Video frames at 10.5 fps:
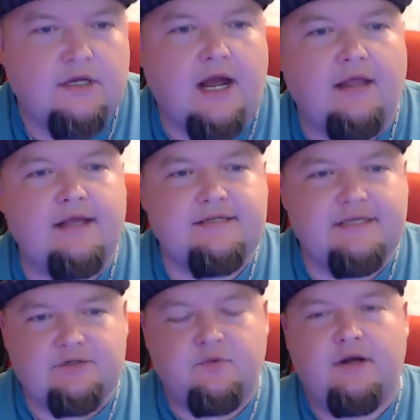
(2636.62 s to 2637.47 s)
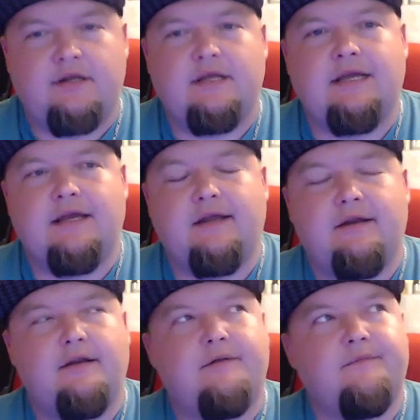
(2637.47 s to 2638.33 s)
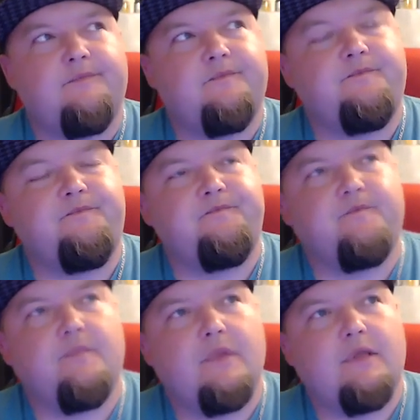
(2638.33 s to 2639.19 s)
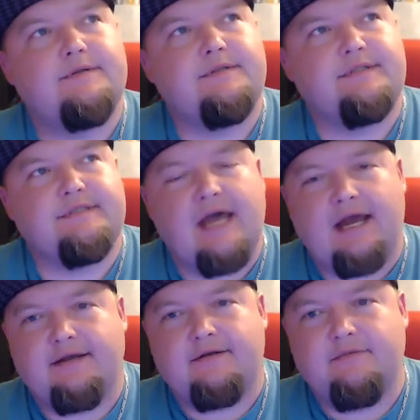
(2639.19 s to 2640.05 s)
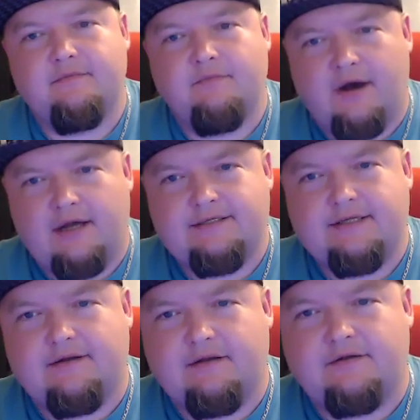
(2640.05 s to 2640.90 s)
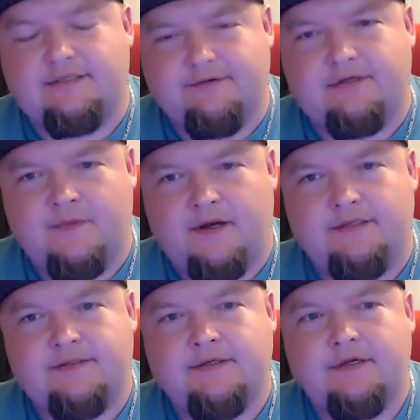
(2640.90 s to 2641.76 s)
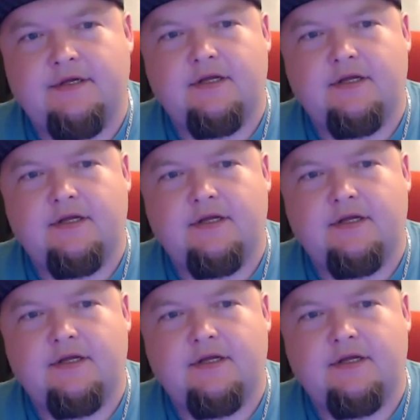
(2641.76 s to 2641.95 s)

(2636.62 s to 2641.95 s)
I like this one in stack mods, like in series mods.